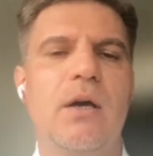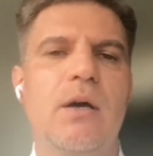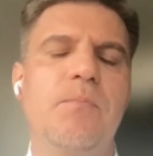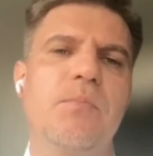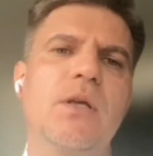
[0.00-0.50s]

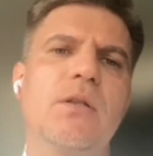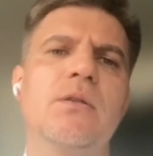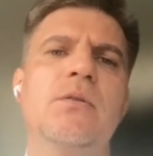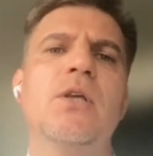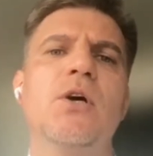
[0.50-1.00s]

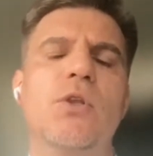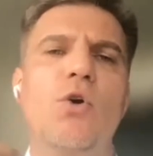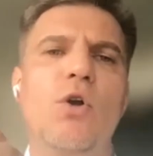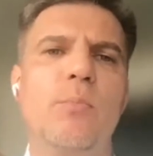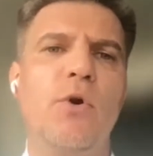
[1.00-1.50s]

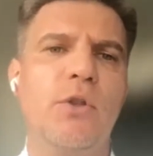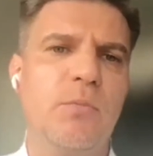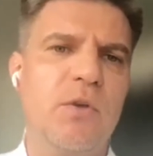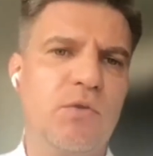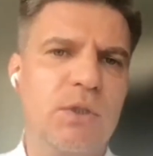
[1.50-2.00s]
the whole point
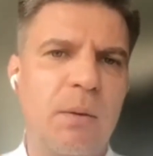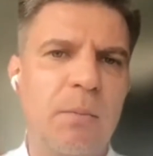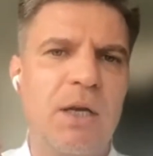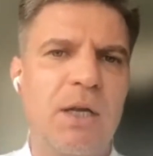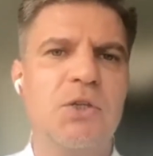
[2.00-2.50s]
of these
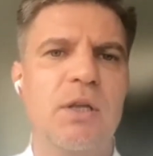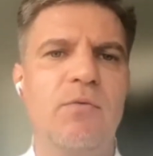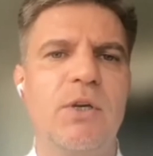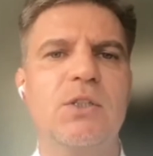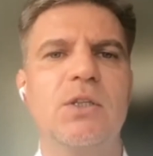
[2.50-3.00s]
criminal angel
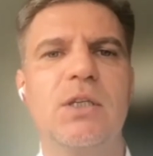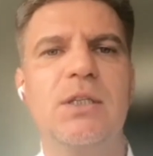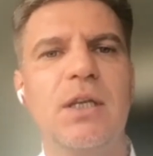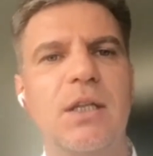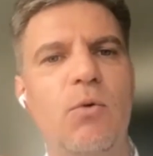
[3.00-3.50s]
investors
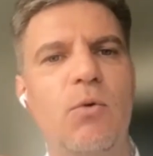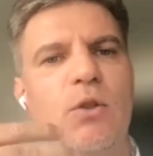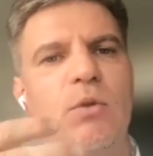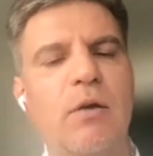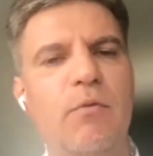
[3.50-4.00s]
is that they
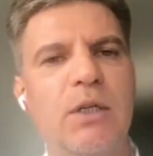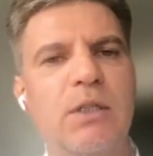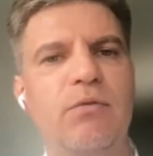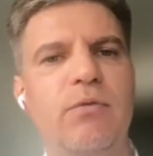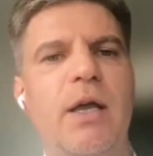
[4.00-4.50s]
want to
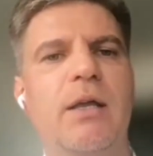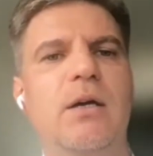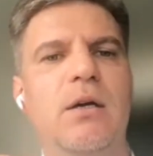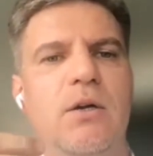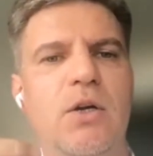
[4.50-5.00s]
diversify
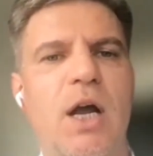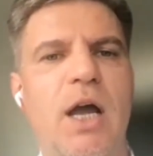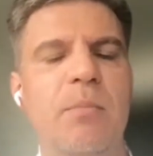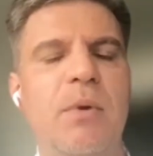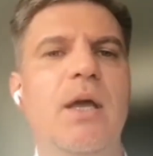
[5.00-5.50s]

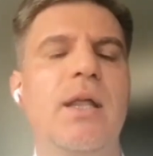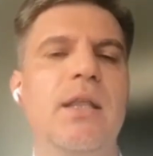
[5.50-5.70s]
crime,